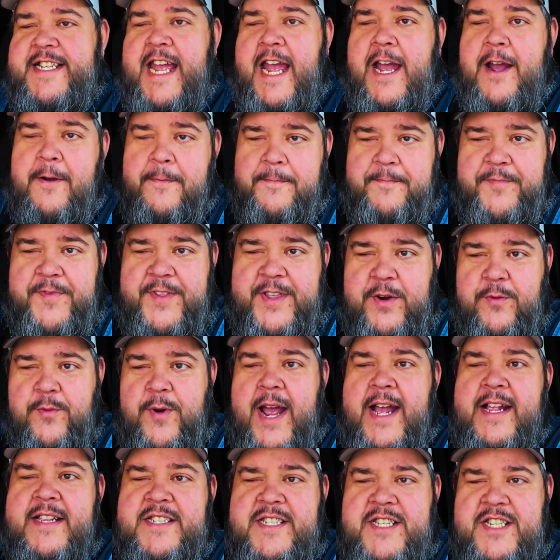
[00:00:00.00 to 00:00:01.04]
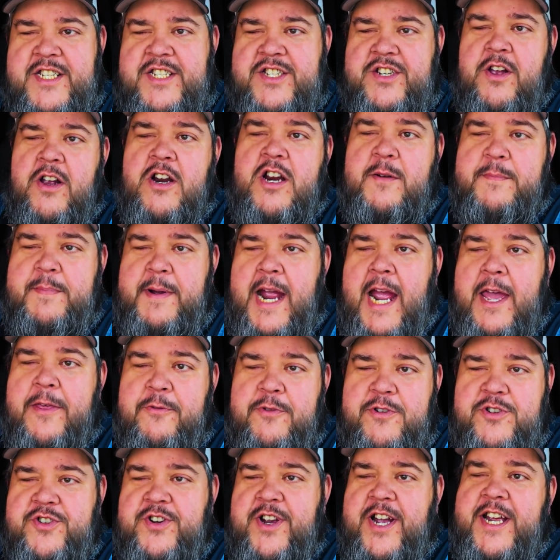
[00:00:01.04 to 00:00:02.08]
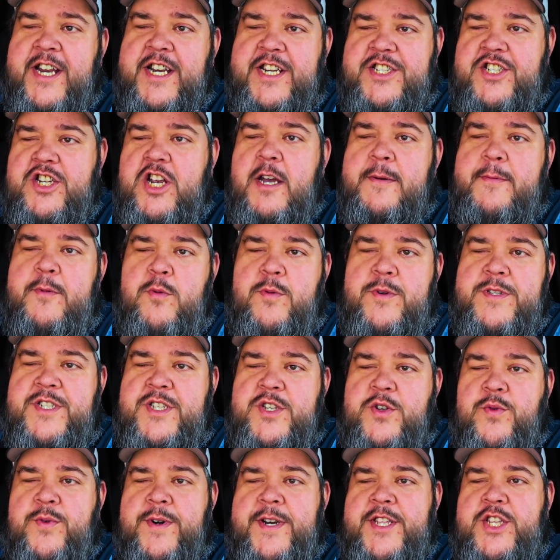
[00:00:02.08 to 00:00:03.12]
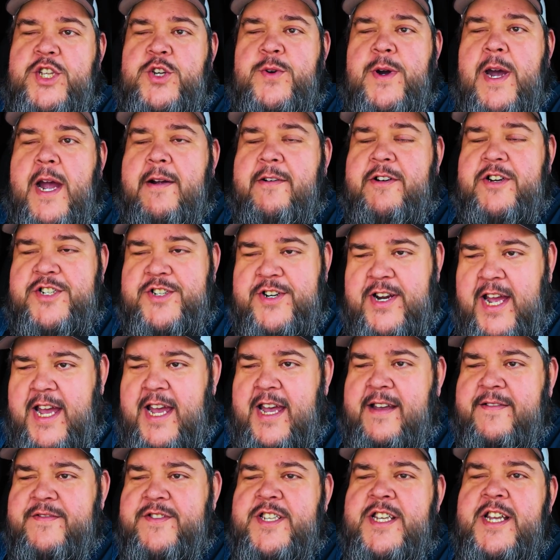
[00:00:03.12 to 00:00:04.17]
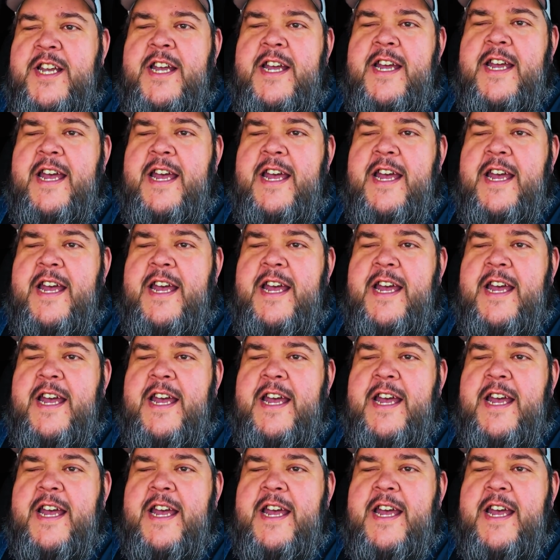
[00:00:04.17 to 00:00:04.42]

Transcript: Now, the routes that Trucker Path was trying to show me was 22-hour drives